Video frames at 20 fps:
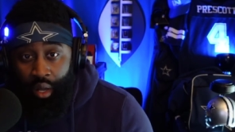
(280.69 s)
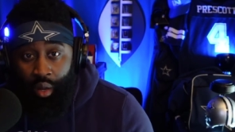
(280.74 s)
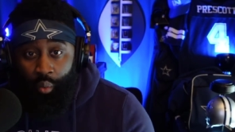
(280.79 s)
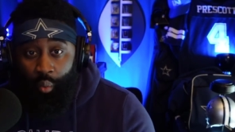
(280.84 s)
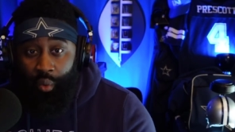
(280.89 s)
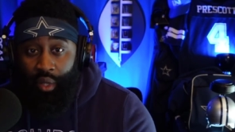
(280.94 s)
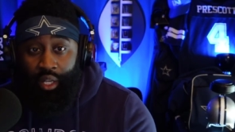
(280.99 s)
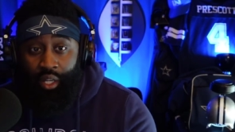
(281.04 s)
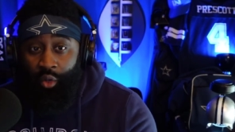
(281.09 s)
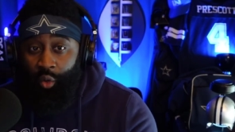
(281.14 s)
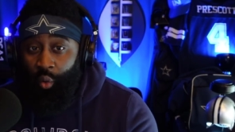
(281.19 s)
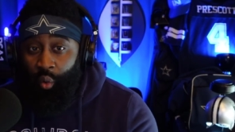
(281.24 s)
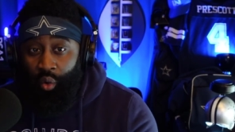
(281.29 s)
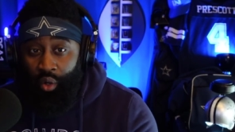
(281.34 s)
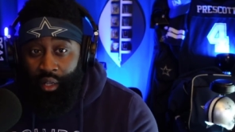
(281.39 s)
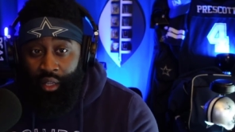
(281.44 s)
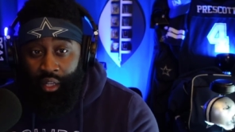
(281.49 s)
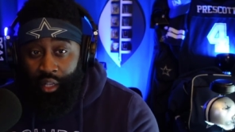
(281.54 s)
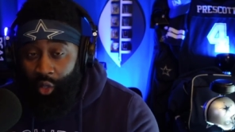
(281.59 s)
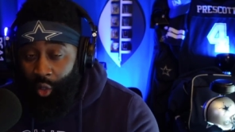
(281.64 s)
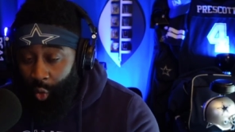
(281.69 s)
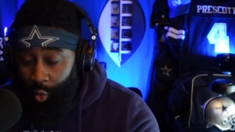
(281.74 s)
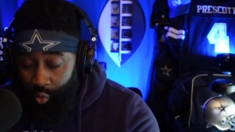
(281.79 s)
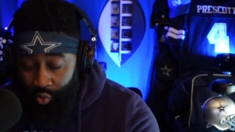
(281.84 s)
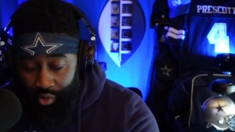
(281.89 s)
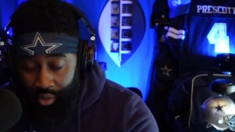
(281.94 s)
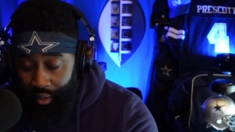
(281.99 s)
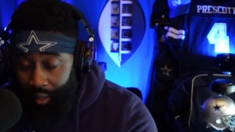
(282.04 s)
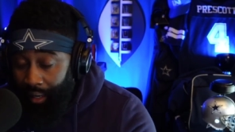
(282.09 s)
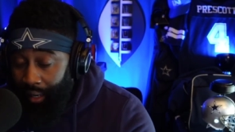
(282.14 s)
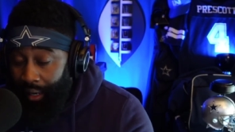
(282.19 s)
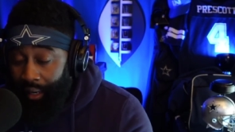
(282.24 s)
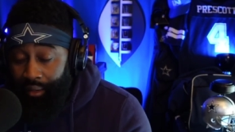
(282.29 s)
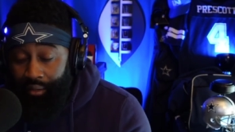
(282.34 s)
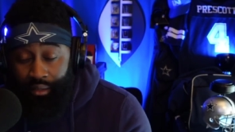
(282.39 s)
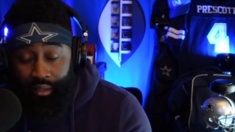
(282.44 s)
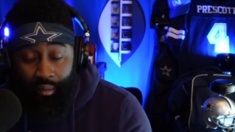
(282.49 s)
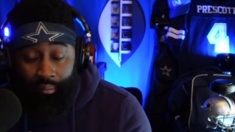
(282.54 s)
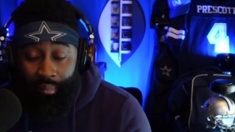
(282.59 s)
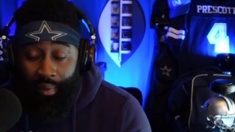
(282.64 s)
We can only close our
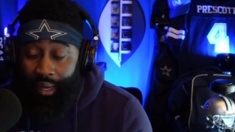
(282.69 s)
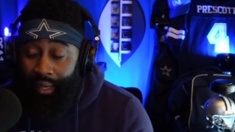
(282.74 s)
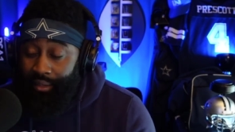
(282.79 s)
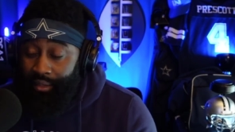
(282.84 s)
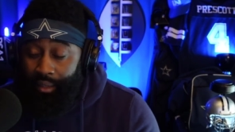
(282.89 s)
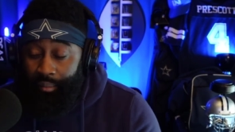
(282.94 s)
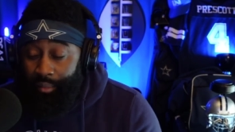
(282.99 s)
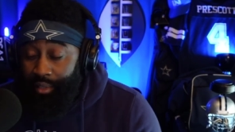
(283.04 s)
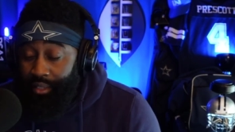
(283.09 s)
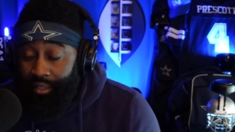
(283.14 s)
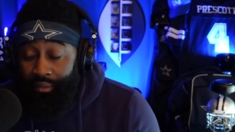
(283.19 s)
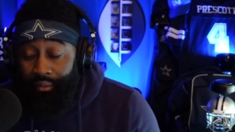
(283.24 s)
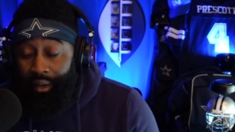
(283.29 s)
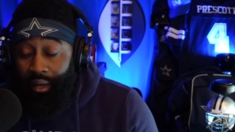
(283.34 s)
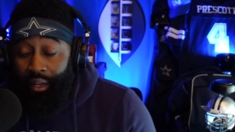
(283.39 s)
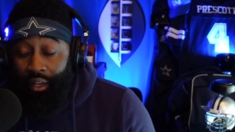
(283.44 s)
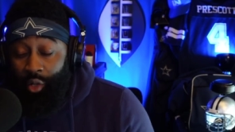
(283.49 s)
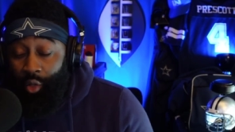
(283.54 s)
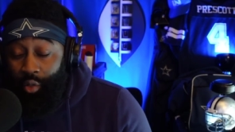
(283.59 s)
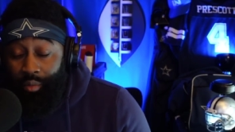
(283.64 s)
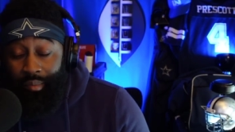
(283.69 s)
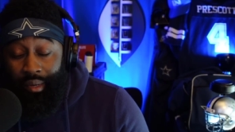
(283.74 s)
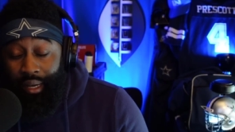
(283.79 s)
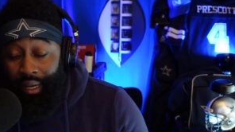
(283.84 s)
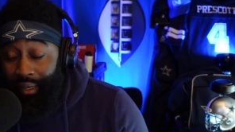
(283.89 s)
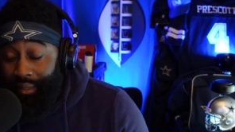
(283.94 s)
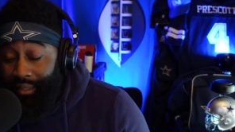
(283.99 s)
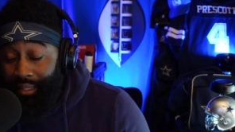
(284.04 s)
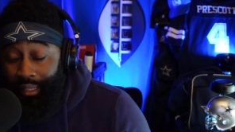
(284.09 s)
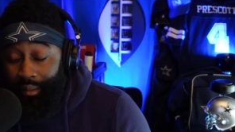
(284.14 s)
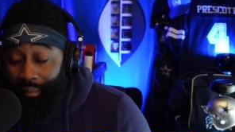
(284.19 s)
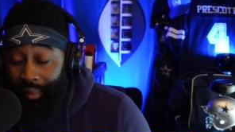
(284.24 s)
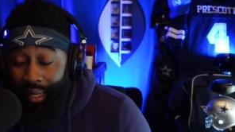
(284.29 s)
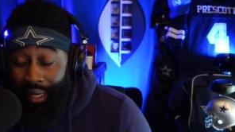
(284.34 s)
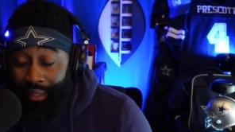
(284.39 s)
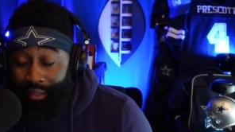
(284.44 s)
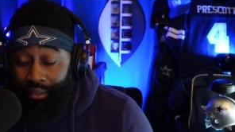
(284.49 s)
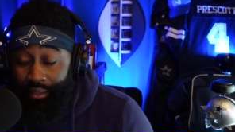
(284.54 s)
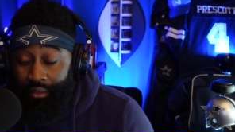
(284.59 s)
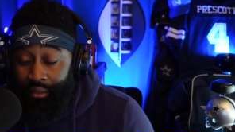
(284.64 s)
eyes and imagine. Let me see if I can close my eyes and
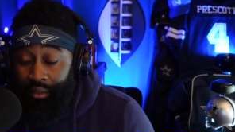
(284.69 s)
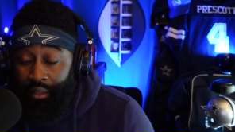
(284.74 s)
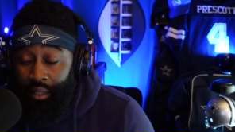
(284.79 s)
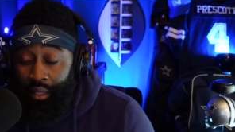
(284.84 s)
imagine